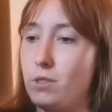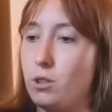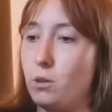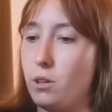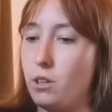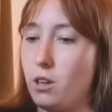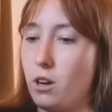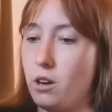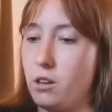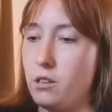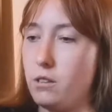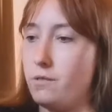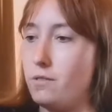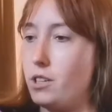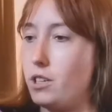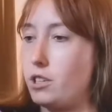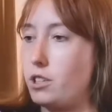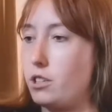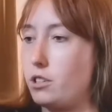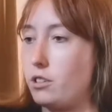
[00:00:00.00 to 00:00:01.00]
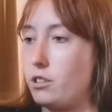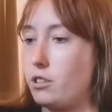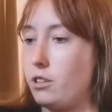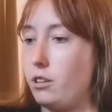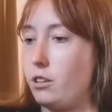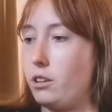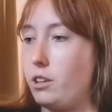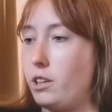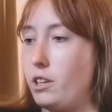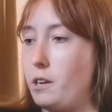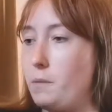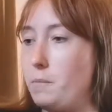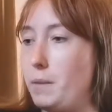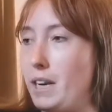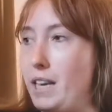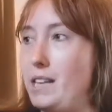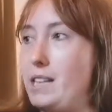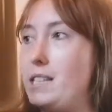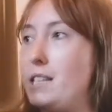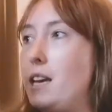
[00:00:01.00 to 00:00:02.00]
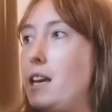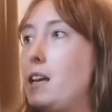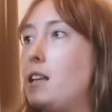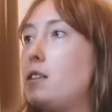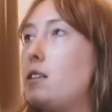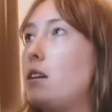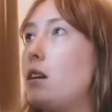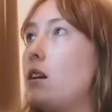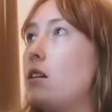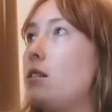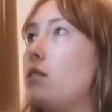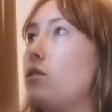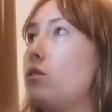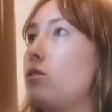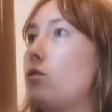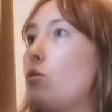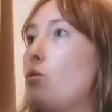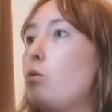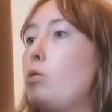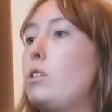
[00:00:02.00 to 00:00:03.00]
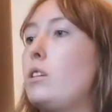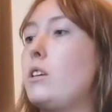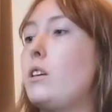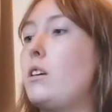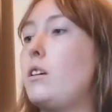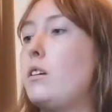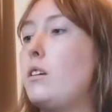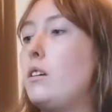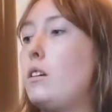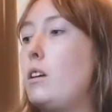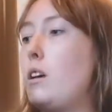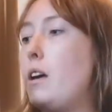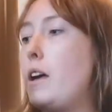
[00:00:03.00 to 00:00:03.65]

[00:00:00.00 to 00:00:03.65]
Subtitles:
So I kind of looked at the completed and saw that